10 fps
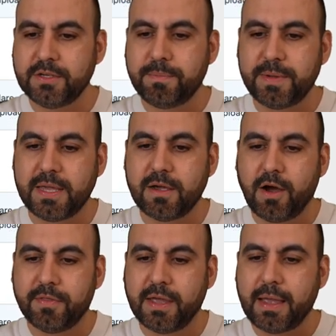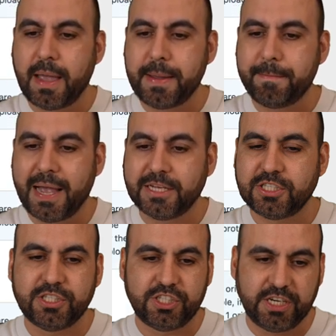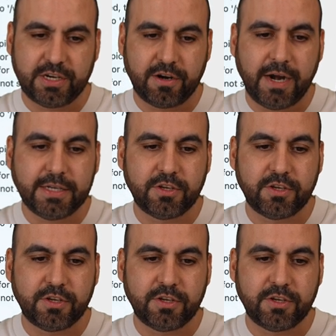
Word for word: to be on the Imagick, all right?